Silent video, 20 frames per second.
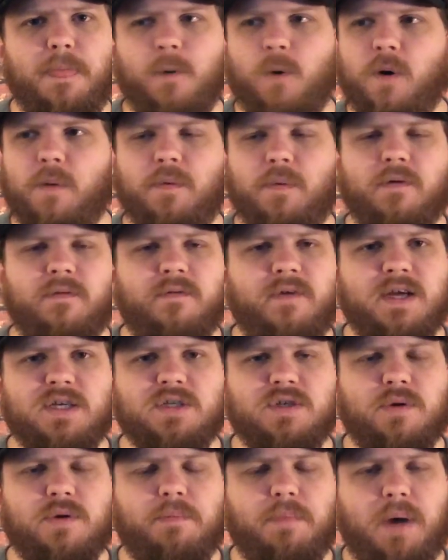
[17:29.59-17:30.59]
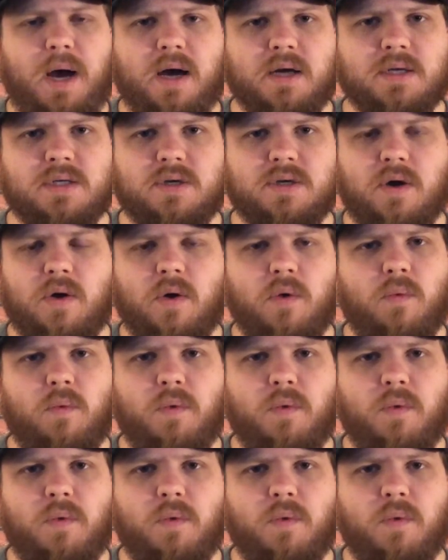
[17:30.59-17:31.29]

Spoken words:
or a professional boxer or